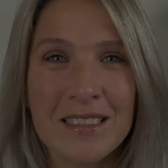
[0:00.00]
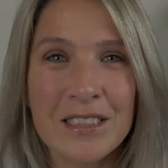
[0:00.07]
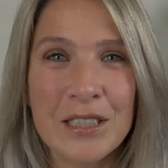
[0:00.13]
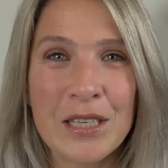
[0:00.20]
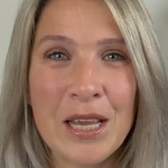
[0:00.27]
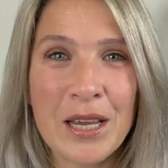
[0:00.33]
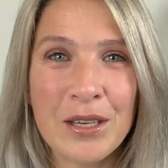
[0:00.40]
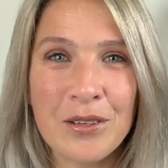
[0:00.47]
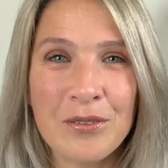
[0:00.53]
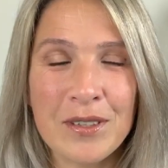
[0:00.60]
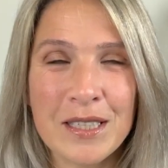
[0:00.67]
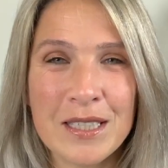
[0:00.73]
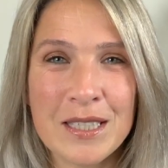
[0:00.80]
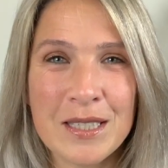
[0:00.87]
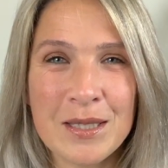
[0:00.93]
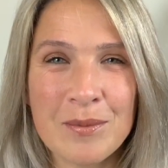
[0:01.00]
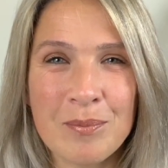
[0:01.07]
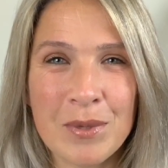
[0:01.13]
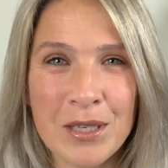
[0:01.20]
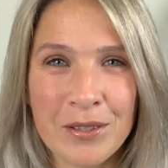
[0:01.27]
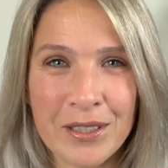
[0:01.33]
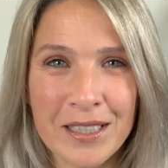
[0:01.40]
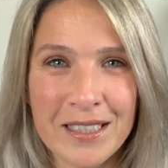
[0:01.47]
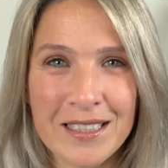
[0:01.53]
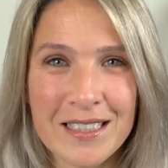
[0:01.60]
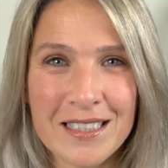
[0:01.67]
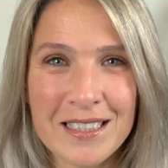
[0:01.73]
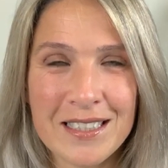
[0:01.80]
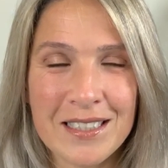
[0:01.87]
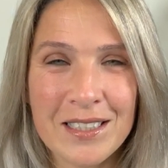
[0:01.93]
So now you've
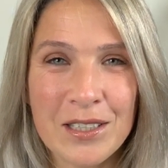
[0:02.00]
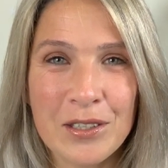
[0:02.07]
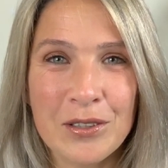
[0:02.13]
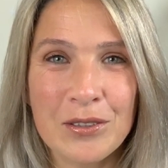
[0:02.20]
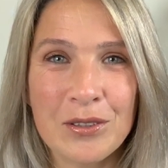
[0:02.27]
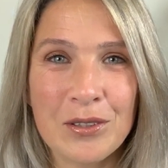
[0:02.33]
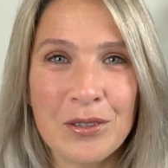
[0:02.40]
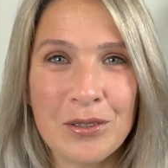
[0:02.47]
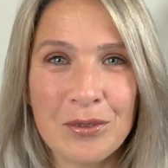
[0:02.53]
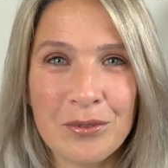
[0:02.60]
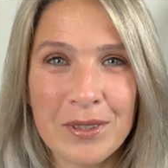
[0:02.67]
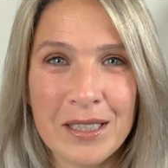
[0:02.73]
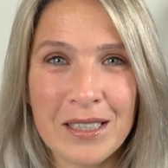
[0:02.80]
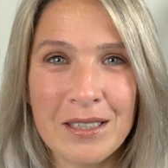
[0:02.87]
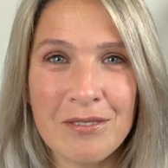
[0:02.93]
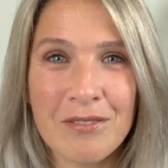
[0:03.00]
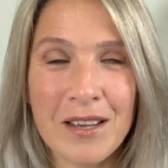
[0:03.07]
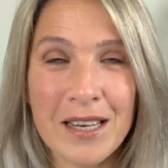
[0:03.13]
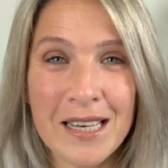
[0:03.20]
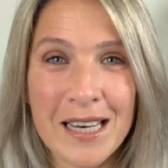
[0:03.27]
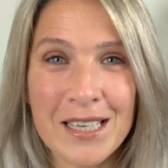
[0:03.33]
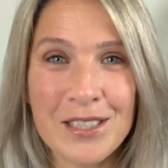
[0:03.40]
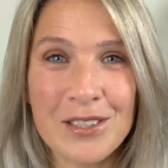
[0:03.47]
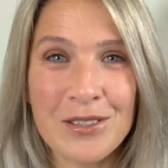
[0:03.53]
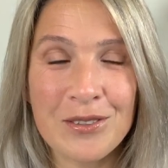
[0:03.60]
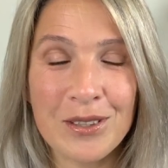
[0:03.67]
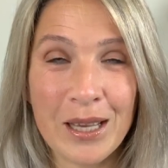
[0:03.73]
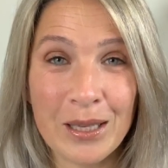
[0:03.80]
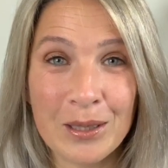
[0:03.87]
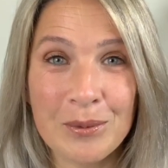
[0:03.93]
experienced the three
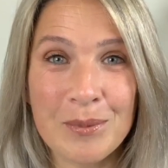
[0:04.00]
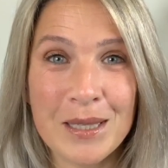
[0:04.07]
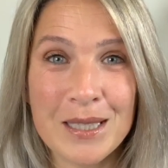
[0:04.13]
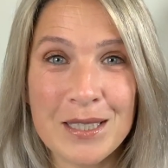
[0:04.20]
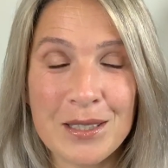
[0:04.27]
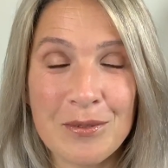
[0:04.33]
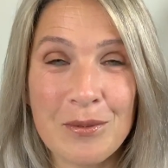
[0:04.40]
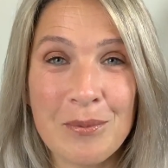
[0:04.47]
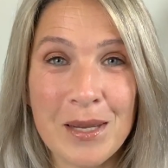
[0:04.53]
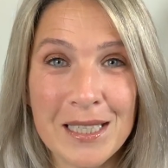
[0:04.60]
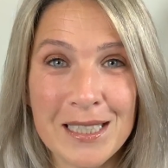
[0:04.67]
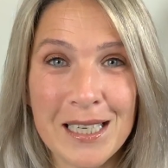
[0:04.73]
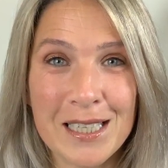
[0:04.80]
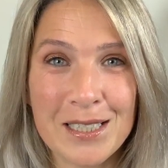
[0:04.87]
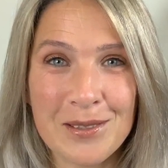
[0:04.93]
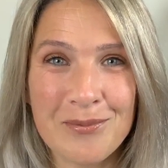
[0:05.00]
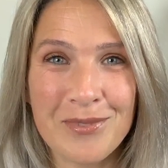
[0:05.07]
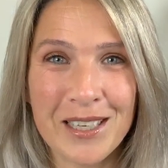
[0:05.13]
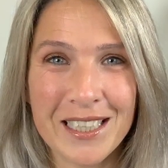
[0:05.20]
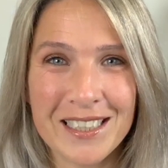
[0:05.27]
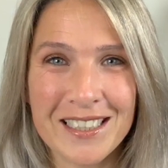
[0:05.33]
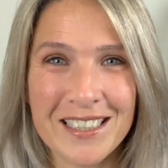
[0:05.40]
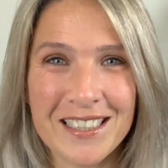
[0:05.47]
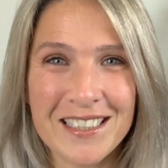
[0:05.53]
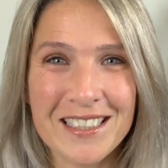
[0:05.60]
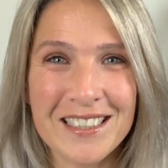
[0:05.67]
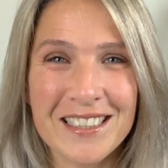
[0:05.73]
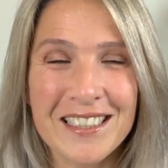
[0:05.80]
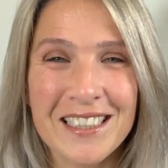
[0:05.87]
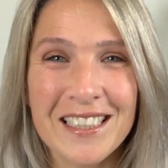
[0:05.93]
foundational elements of a meditation
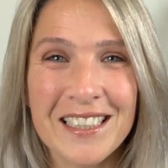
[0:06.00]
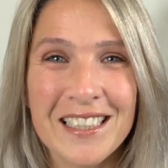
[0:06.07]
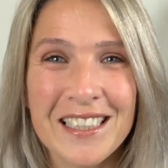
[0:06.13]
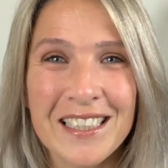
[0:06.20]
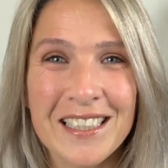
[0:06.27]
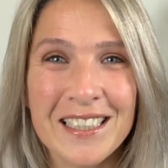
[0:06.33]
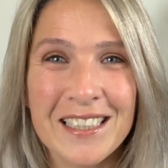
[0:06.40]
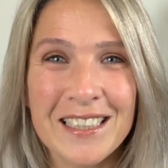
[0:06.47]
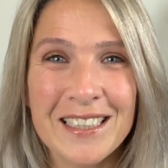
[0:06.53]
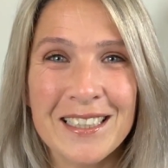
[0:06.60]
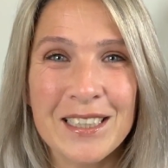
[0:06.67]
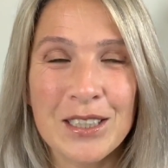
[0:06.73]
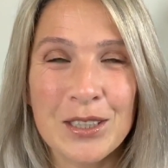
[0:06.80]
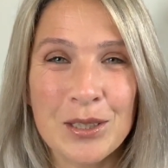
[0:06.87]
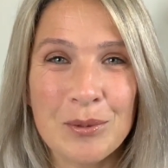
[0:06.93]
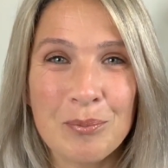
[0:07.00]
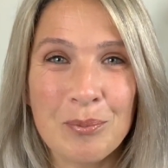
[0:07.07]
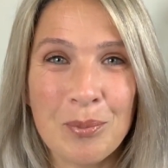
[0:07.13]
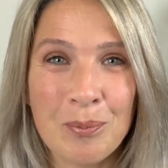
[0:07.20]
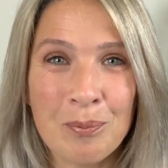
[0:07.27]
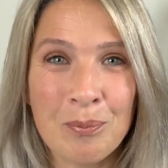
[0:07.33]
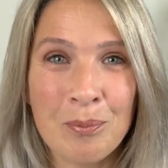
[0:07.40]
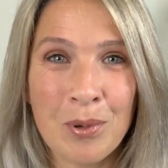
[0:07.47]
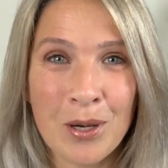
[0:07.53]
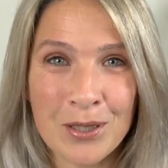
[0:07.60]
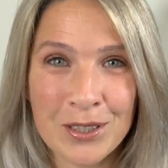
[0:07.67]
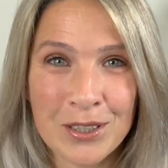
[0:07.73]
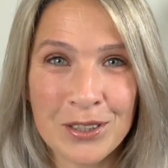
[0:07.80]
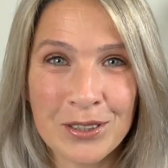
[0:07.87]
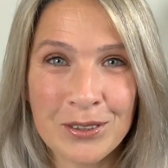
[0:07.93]
practice the
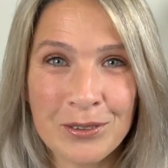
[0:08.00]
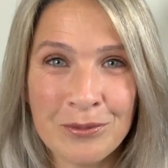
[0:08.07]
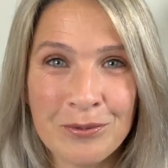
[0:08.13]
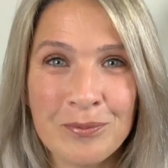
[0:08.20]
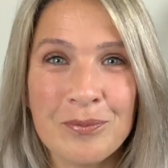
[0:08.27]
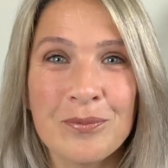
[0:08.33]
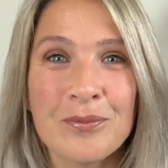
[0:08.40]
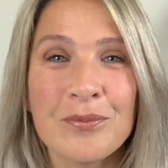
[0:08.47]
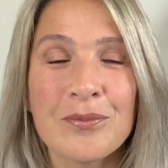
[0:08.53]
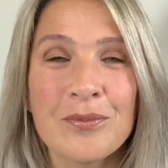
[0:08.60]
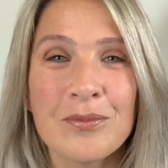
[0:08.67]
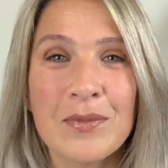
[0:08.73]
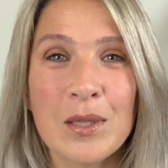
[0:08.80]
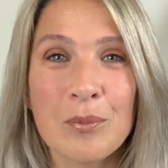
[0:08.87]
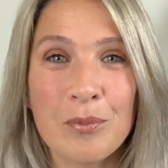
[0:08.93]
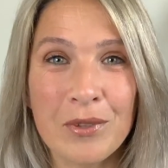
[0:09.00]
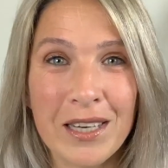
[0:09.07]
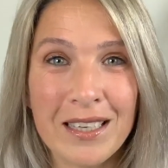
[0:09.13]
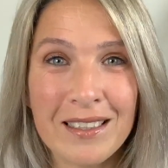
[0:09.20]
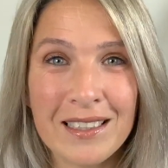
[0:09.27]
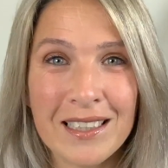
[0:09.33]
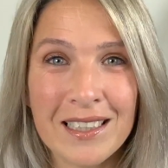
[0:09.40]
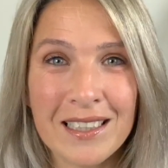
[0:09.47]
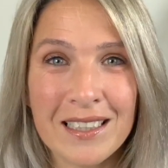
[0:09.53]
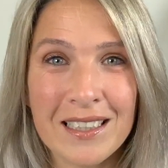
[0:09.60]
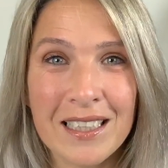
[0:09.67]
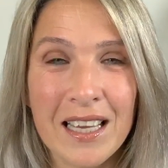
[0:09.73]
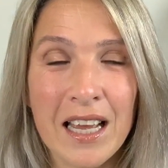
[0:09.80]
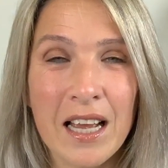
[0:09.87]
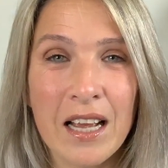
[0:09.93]
posture, the breath,
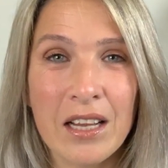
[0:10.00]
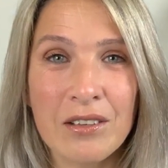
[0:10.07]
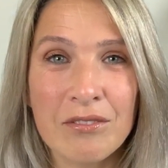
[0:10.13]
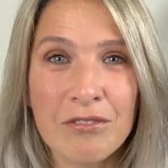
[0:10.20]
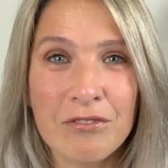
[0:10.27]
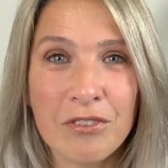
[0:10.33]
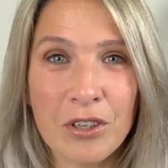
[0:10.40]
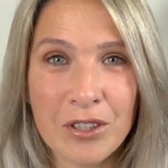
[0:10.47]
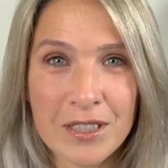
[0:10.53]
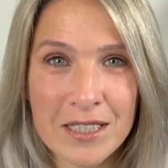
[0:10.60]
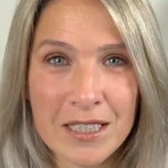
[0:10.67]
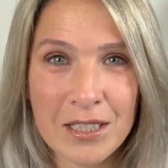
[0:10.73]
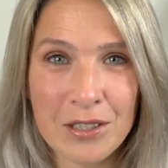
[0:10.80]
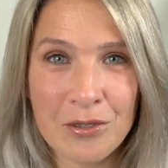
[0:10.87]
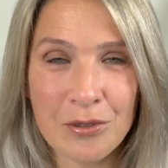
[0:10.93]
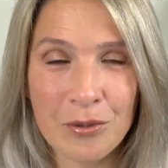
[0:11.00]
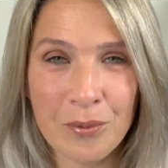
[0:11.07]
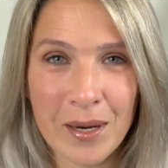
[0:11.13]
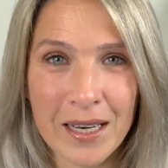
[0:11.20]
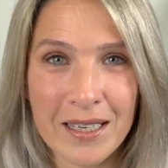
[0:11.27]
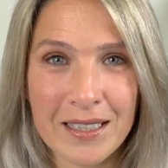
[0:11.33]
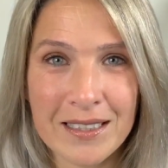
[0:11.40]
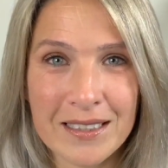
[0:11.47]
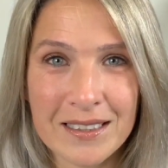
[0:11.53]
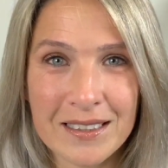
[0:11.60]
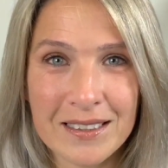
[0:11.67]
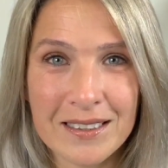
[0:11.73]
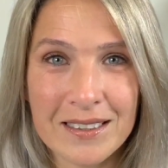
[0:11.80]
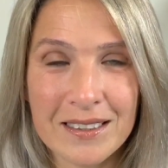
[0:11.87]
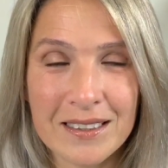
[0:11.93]
and focusing your awareness.